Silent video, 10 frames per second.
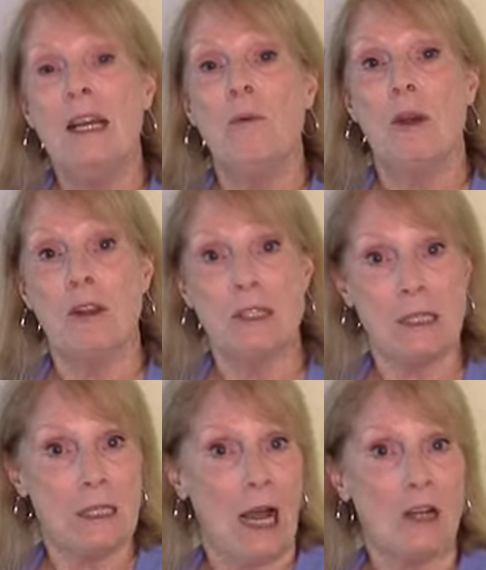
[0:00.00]
whether it's
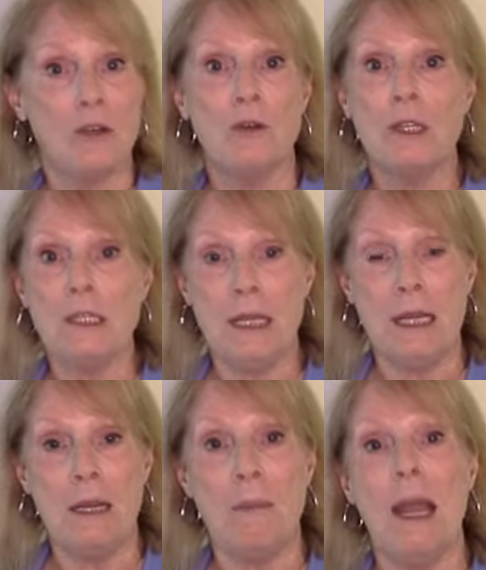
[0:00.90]
the doctor or the
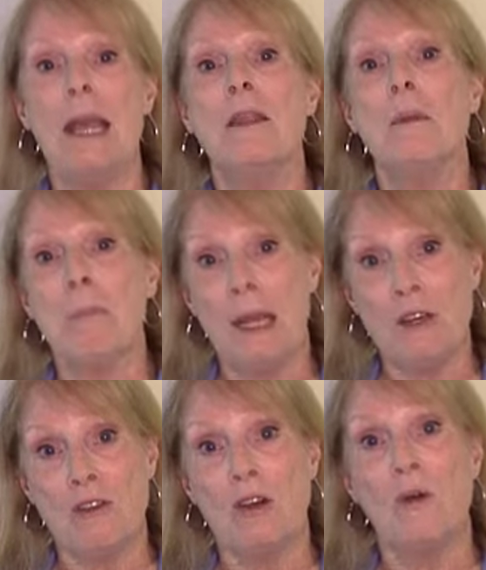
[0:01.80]
team, and the
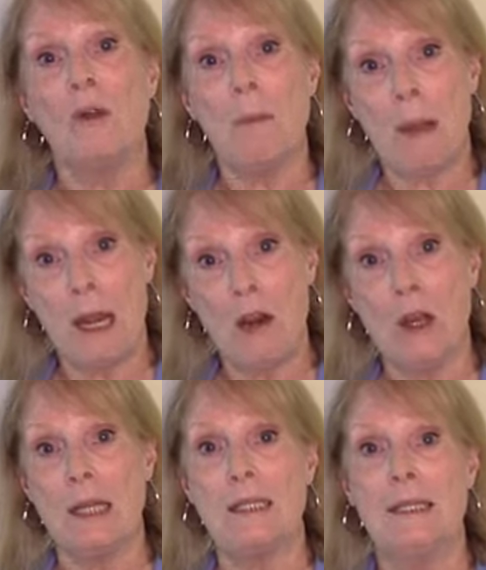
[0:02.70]
patient or the
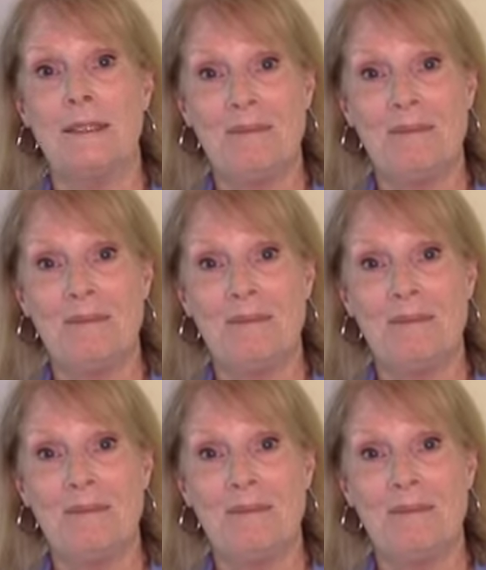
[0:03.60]
parent.